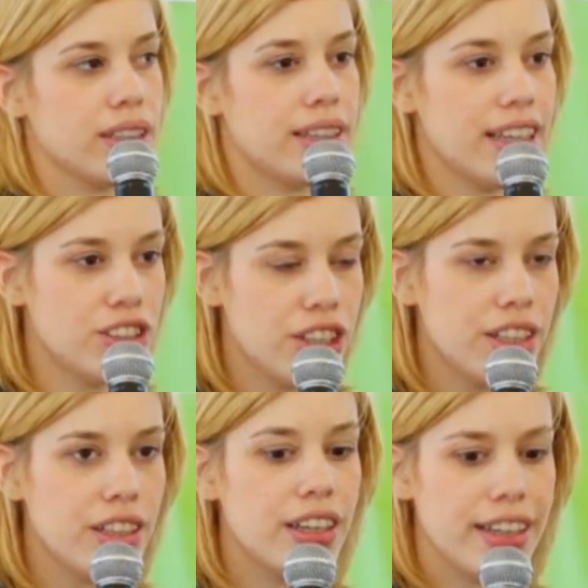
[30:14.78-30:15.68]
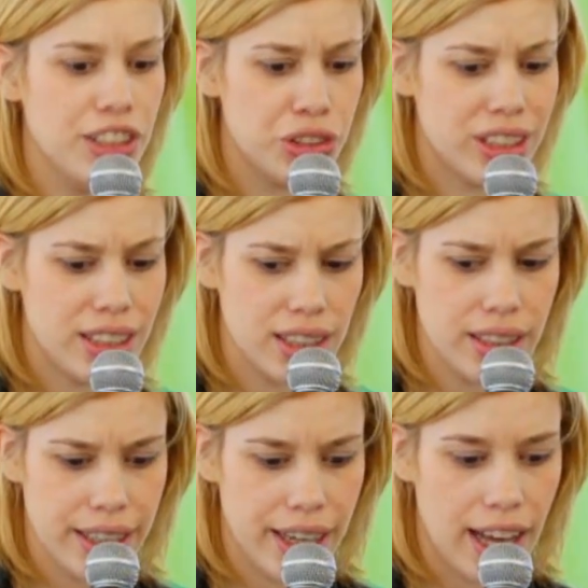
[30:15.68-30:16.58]
Kickstarter,
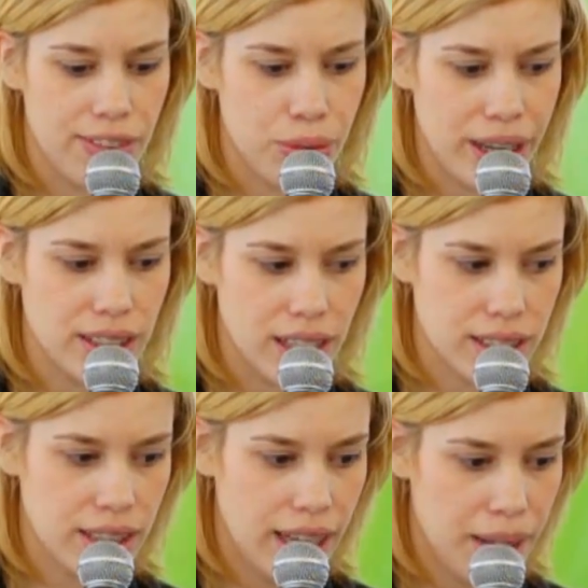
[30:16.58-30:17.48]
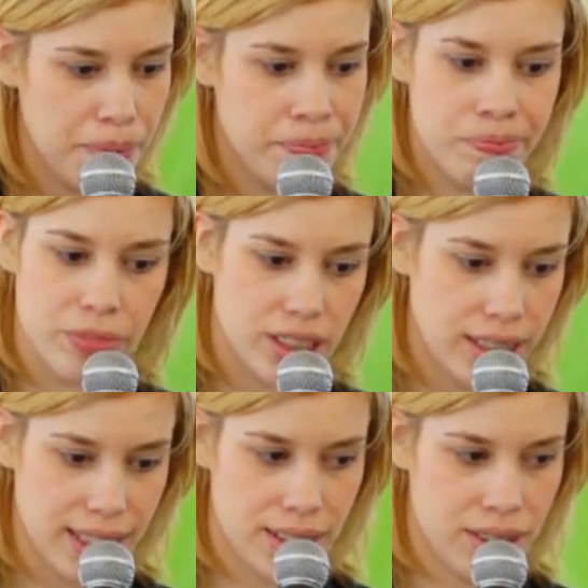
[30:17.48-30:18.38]
interestingly enough, when I talked to them
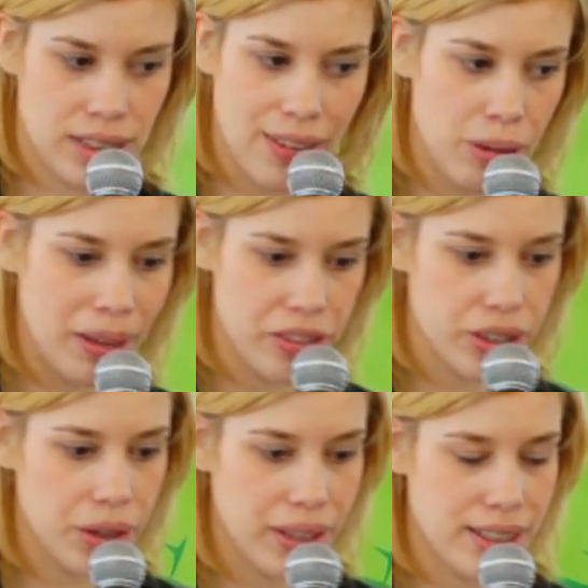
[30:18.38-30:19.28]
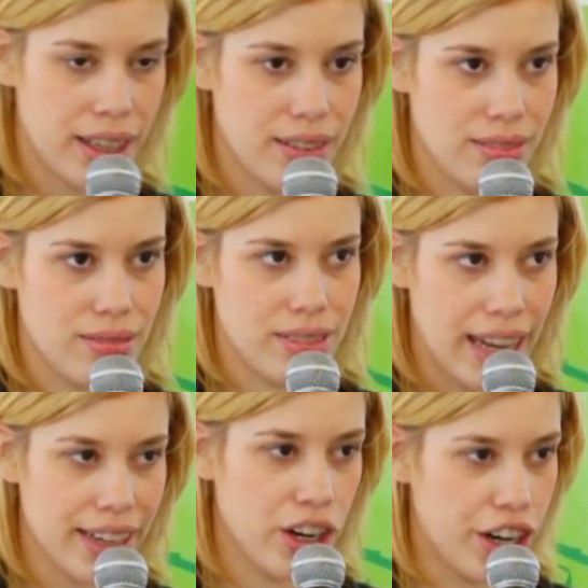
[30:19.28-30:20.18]
6-7 months ago, they said
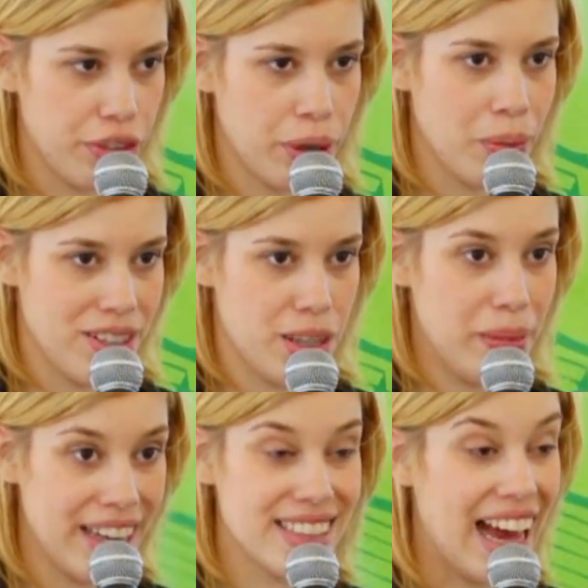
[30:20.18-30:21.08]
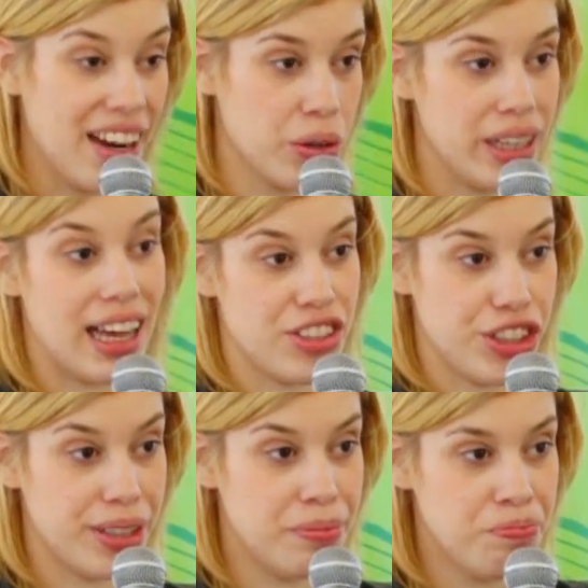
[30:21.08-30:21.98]
tech and hardware was their biggest category last
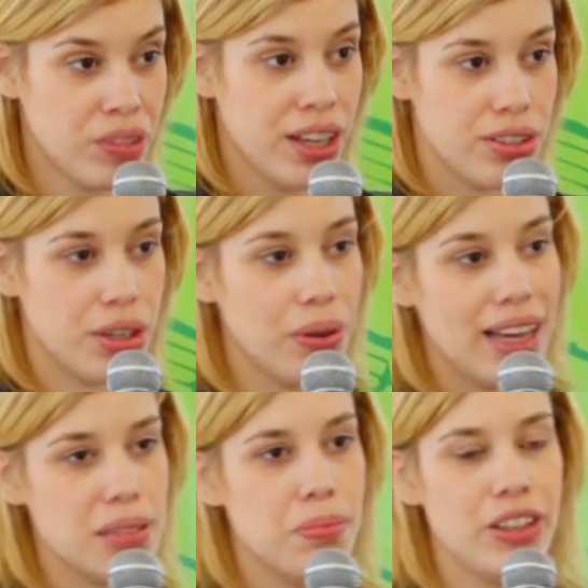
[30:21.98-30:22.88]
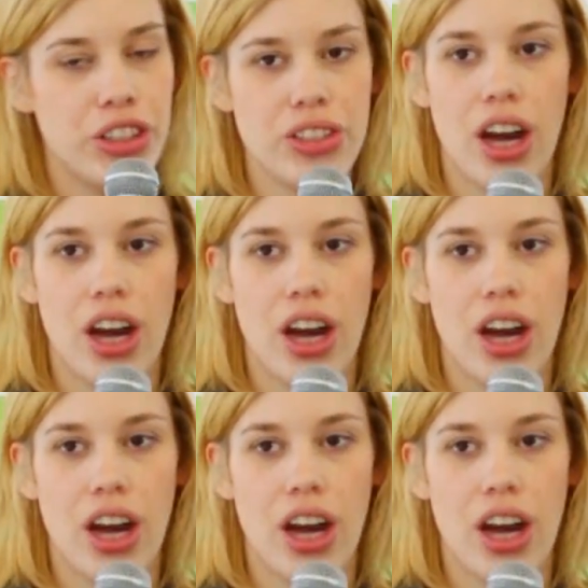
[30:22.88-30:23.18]
year. So as much as